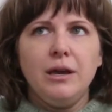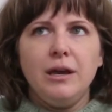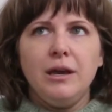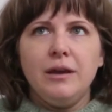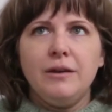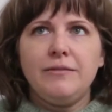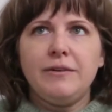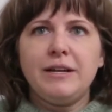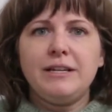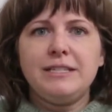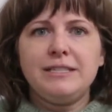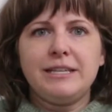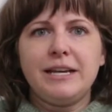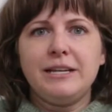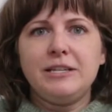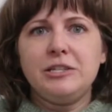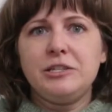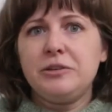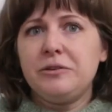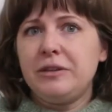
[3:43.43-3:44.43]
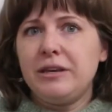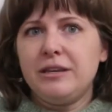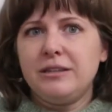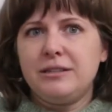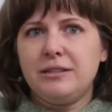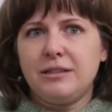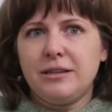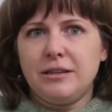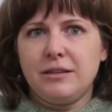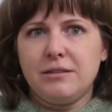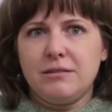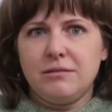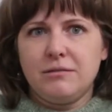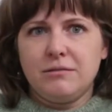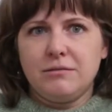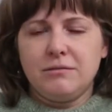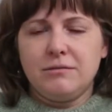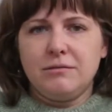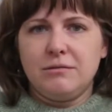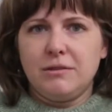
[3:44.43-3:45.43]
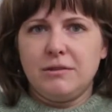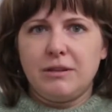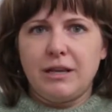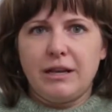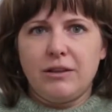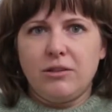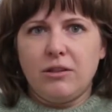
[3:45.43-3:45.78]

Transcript: if I decide to do this and like